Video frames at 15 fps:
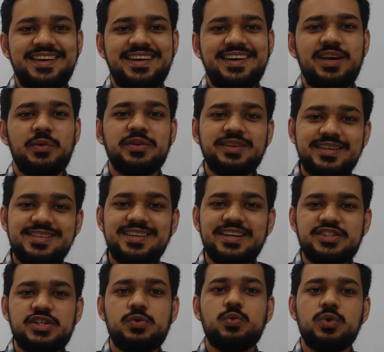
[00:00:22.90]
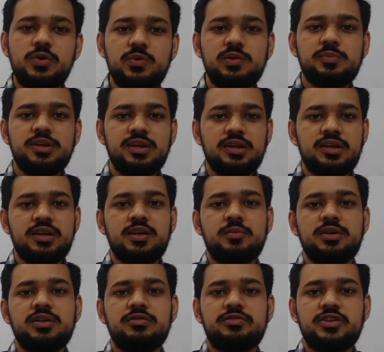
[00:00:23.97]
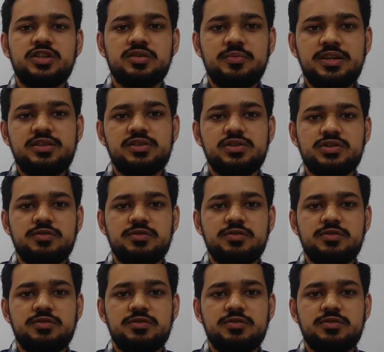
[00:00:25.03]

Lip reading: Now in this lecture, we will be learning about the fundamentals